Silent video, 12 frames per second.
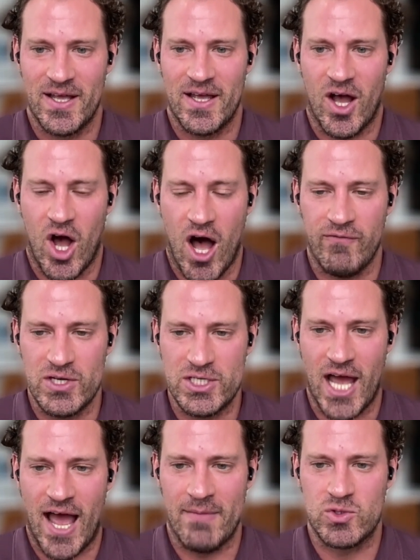
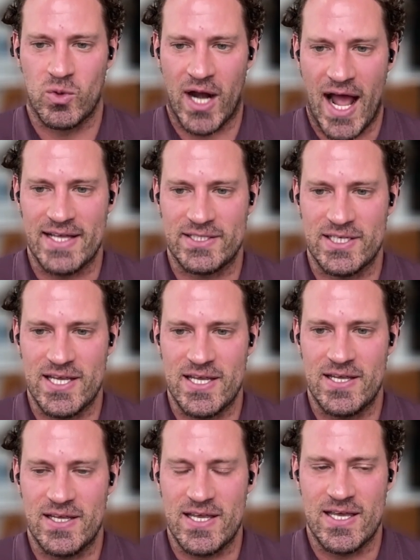oftentimes what I
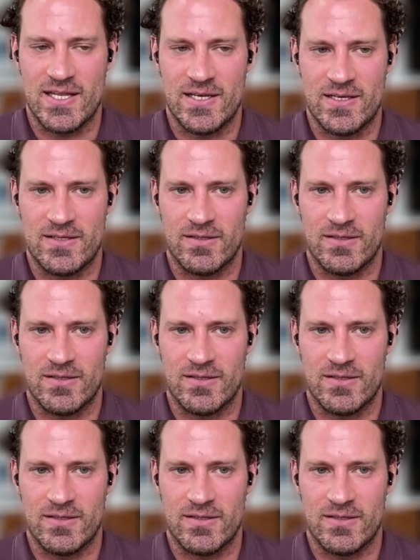see in